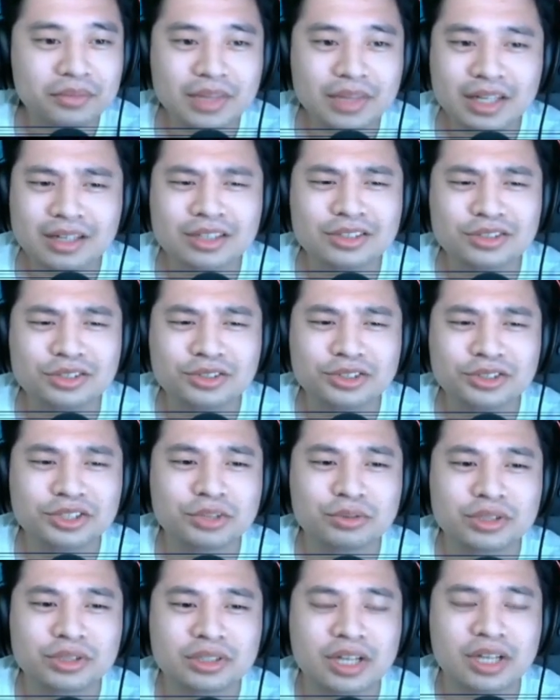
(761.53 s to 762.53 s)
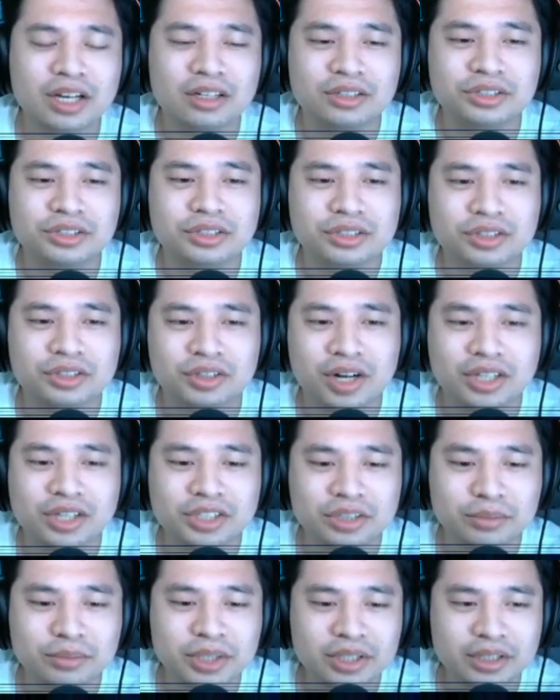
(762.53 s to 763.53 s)
Lucian was kind of just
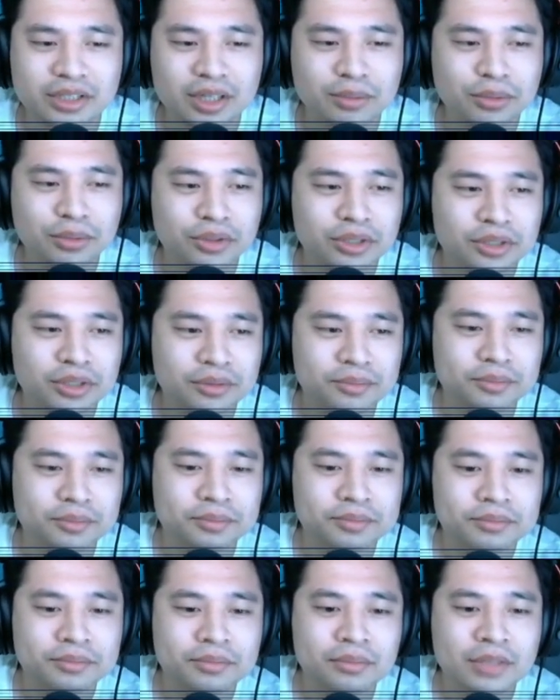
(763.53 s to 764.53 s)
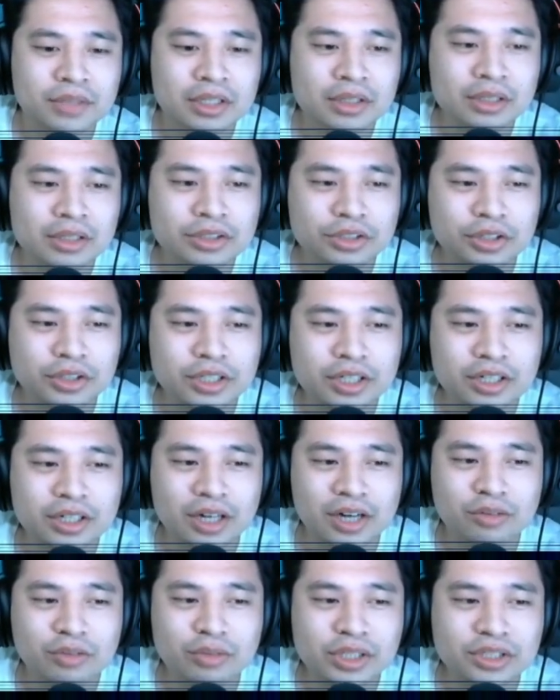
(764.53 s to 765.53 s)
scratching me at that point. So here
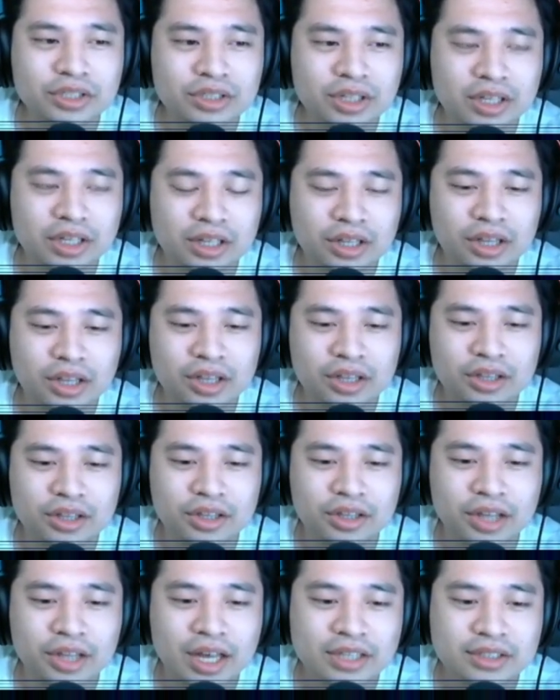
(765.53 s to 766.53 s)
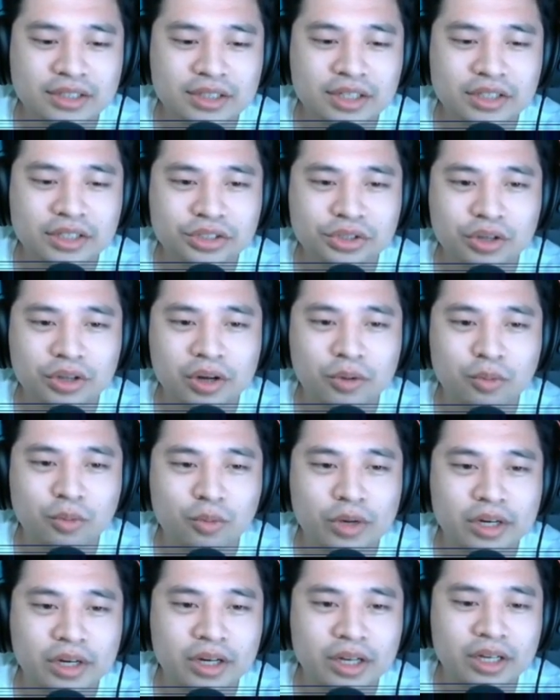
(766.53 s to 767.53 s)
I reached that last thing, so I
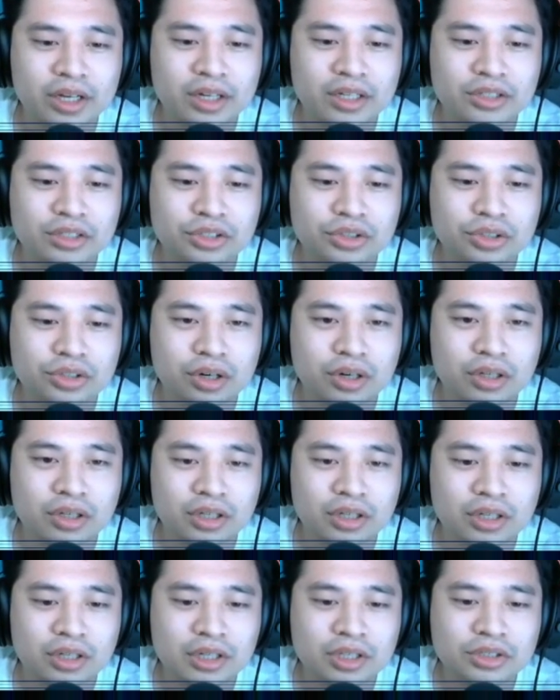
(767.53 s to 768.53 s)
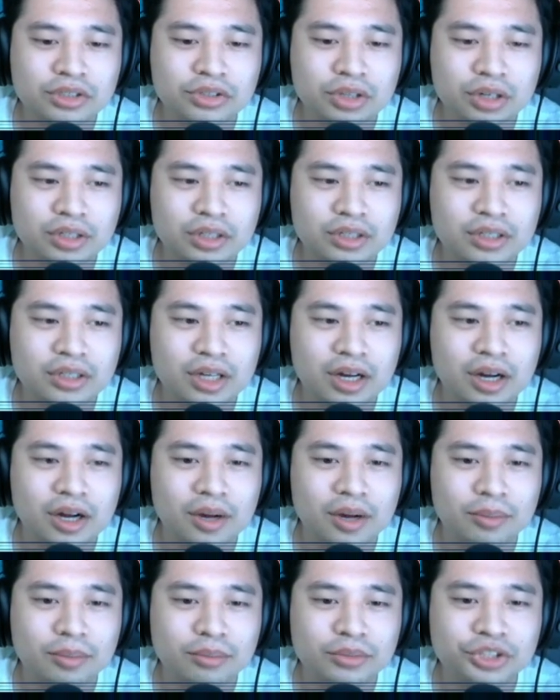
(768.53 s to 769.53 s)
went ahead and started
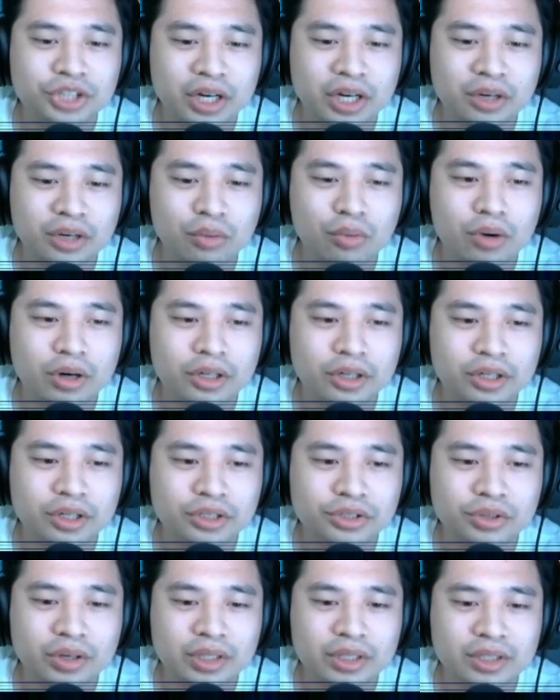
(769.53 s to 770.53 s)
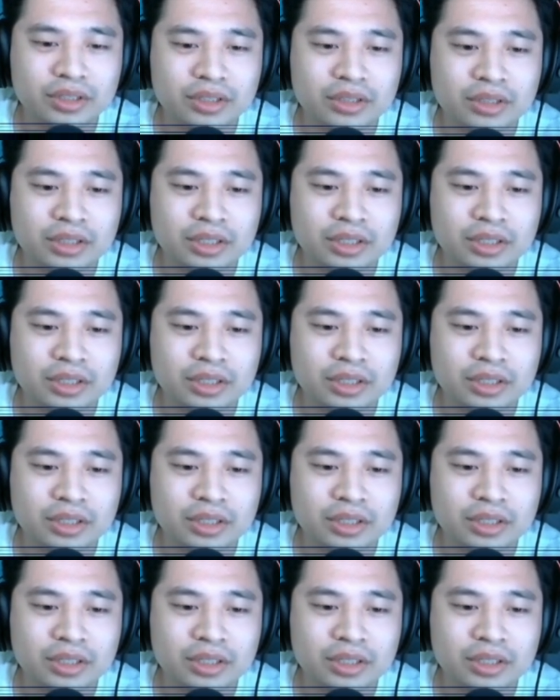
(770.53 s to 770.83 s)
Giant Warrior so I can